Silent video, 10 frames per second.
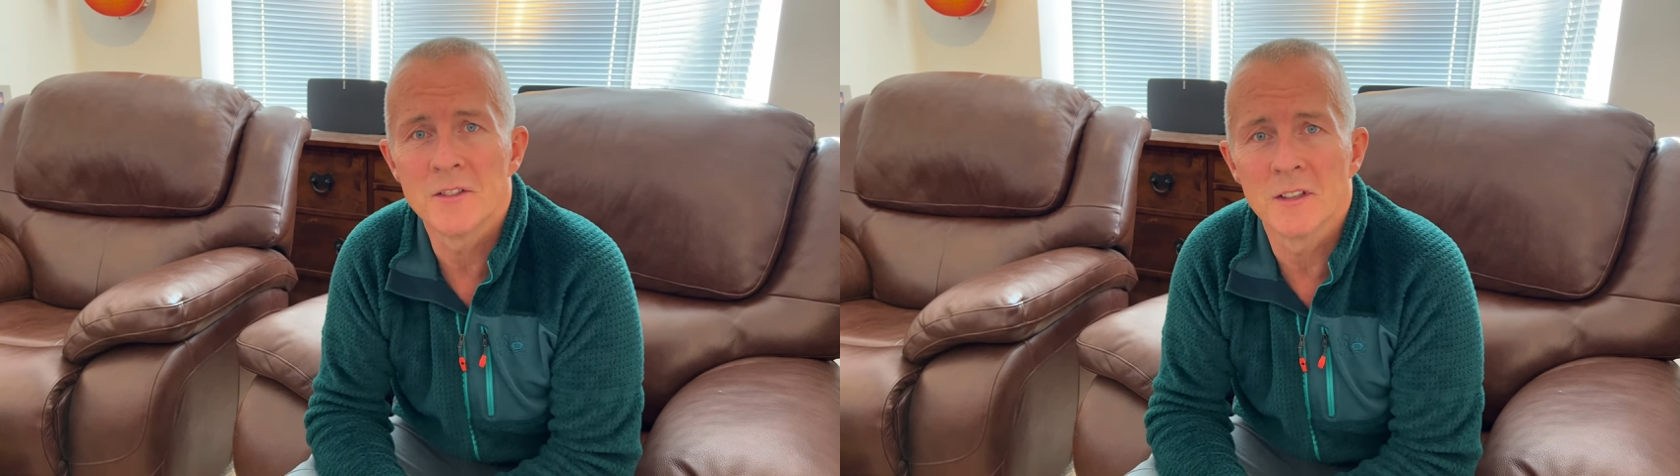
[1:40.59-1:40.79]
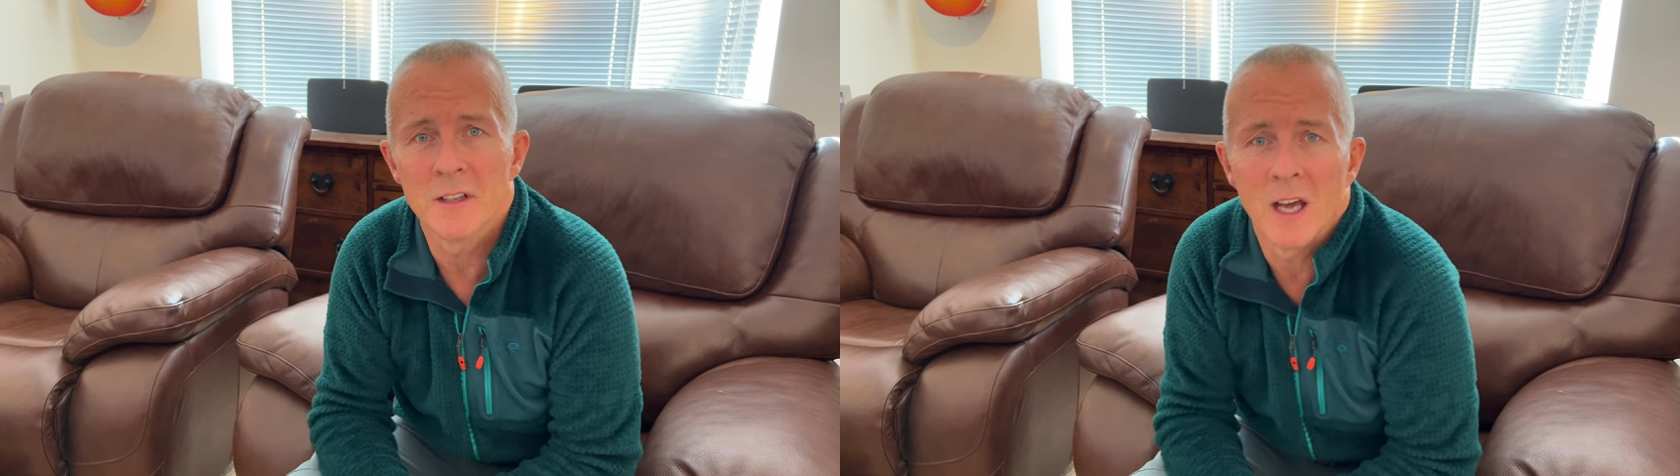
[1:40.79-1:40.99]

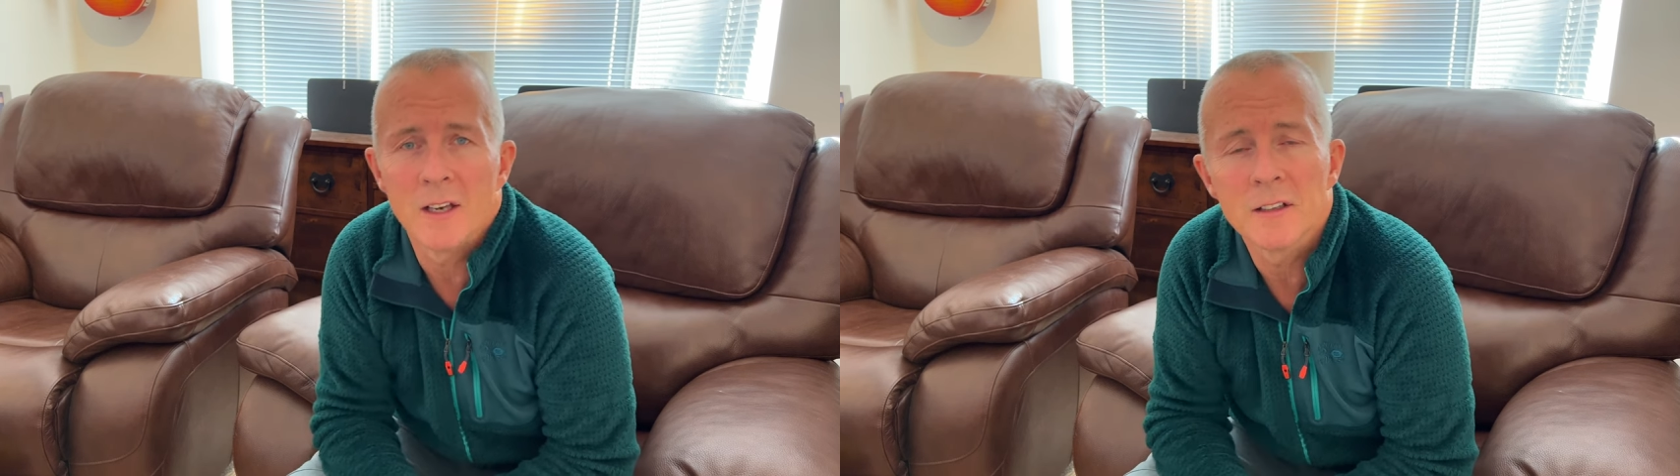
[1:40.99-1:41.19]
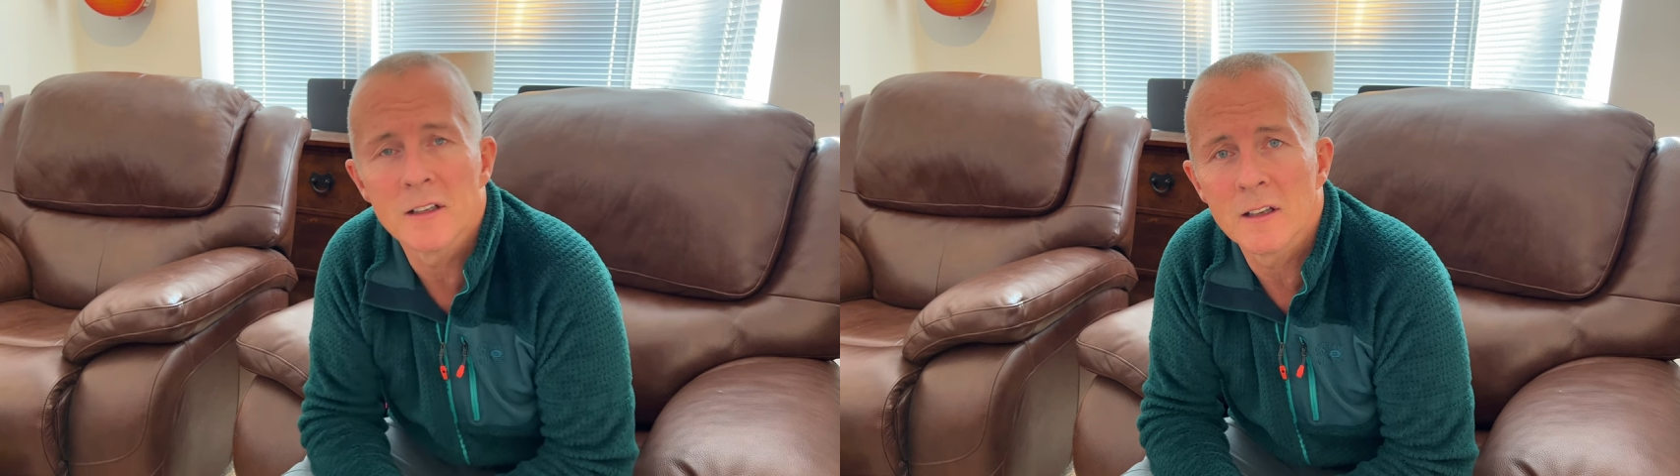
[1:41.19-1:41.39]
done
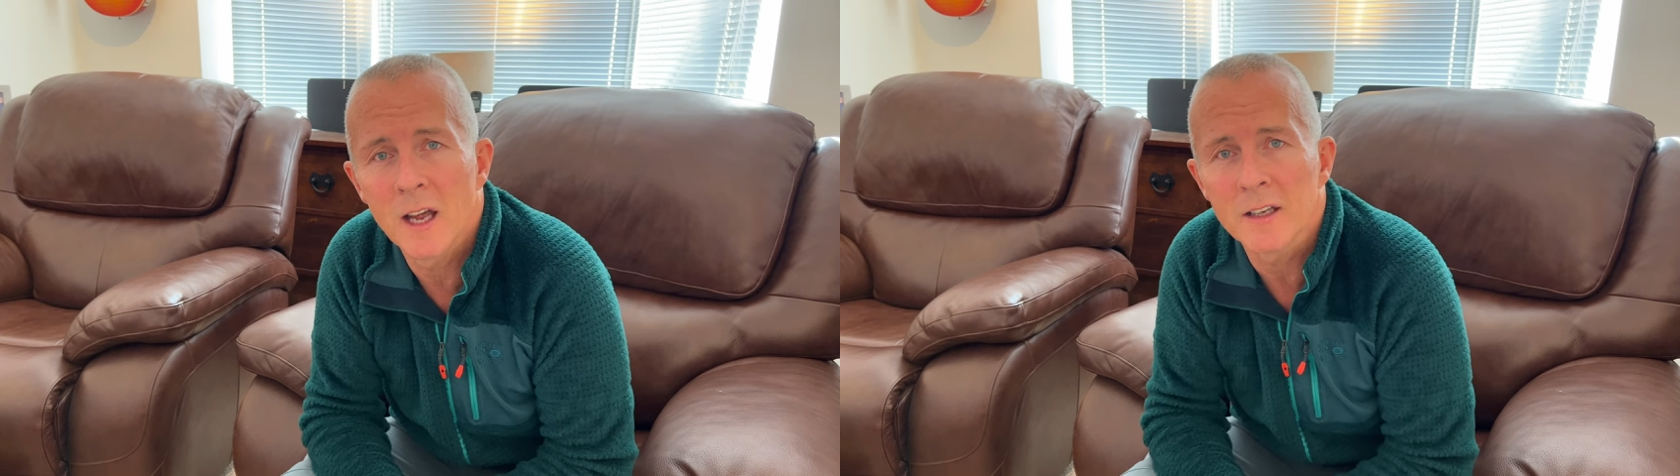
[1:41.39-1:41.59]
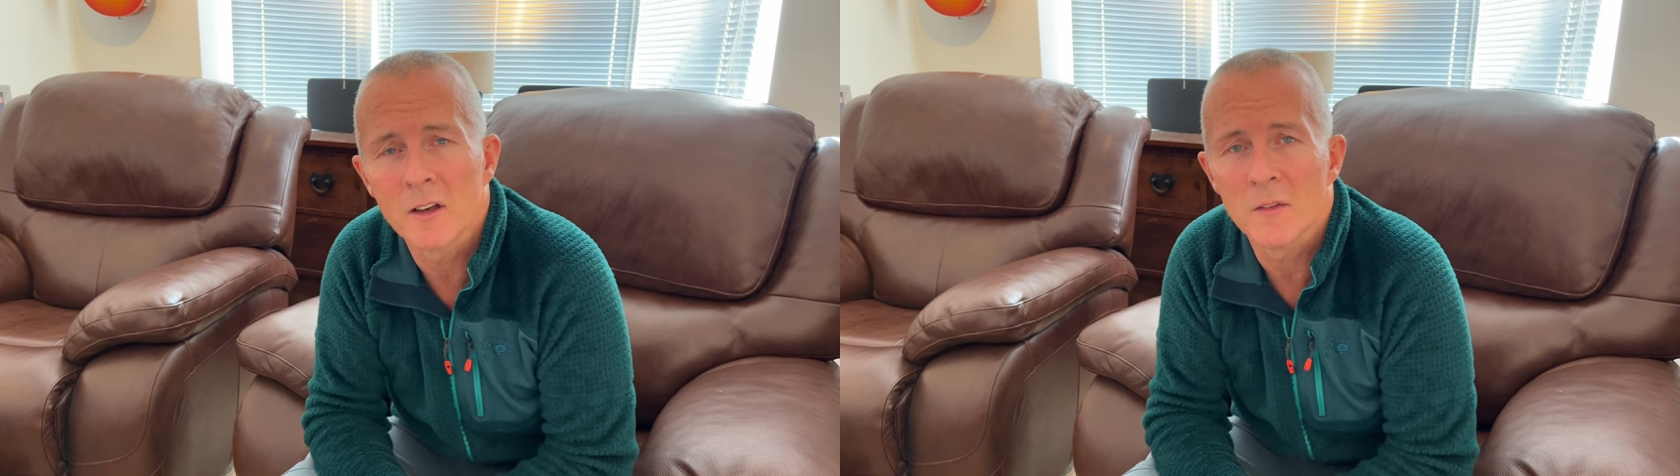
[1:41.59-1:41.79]
that,
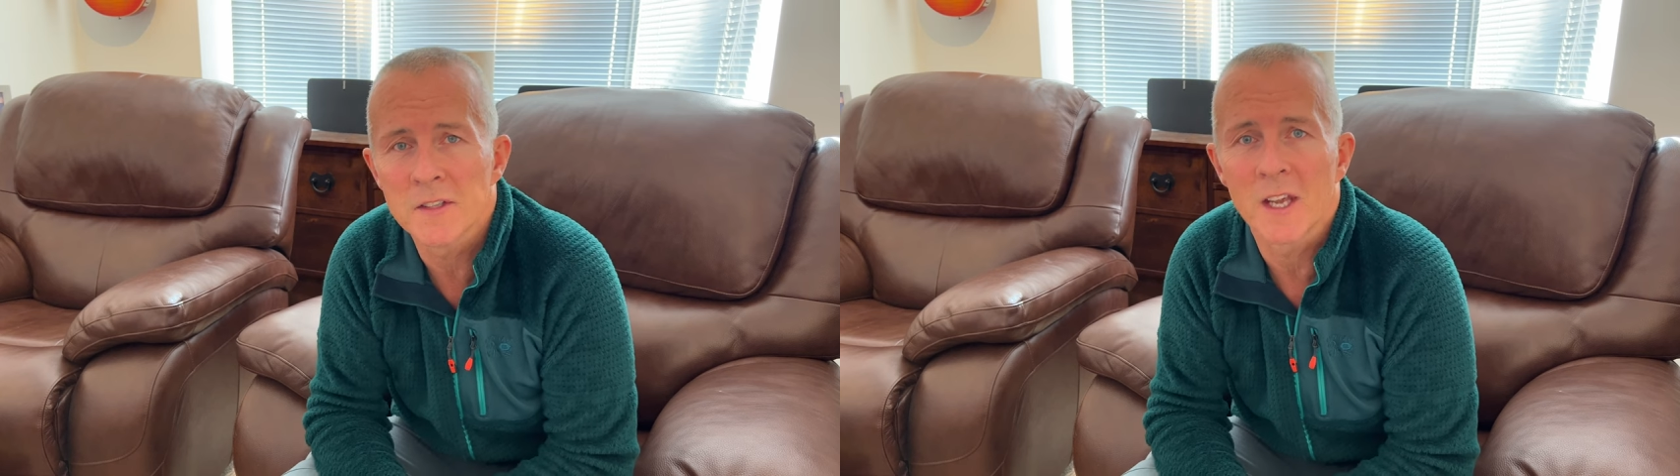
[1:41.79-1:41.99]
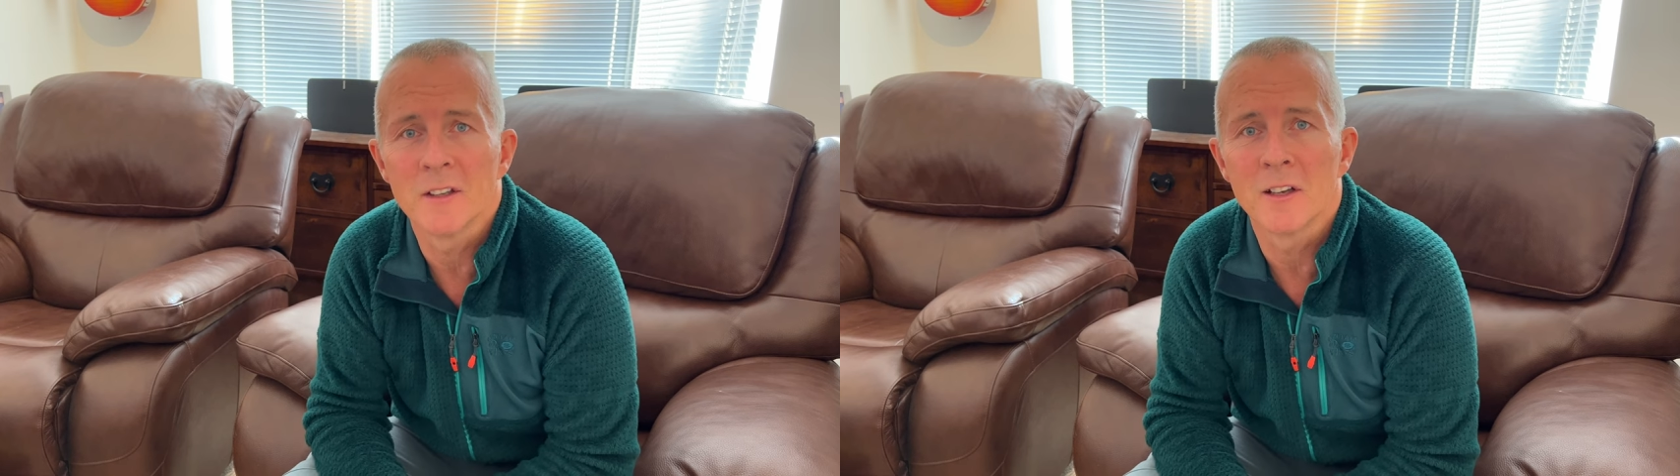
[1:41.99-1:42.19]
and got the
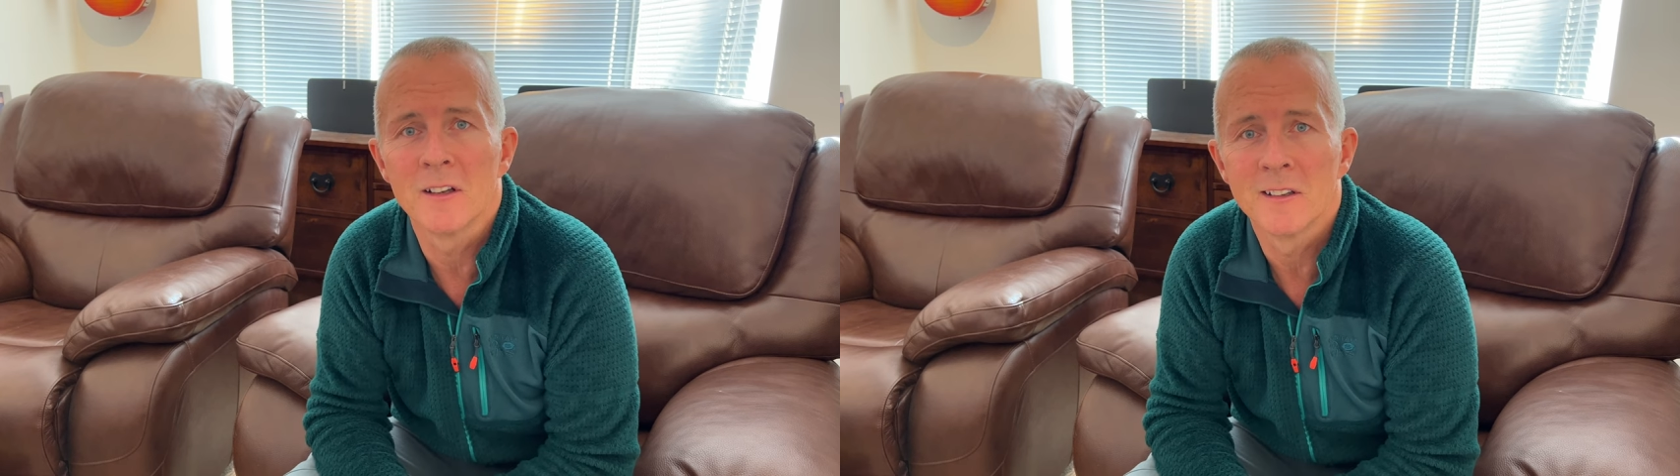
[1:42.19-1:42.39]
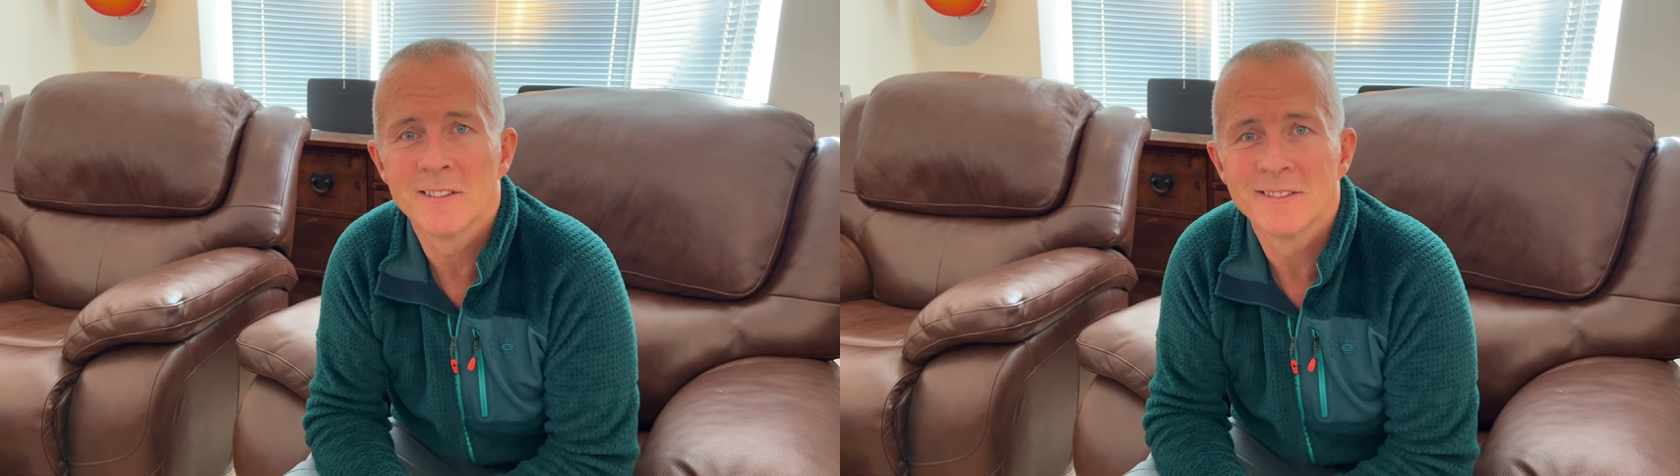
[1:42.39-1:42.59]
sandal.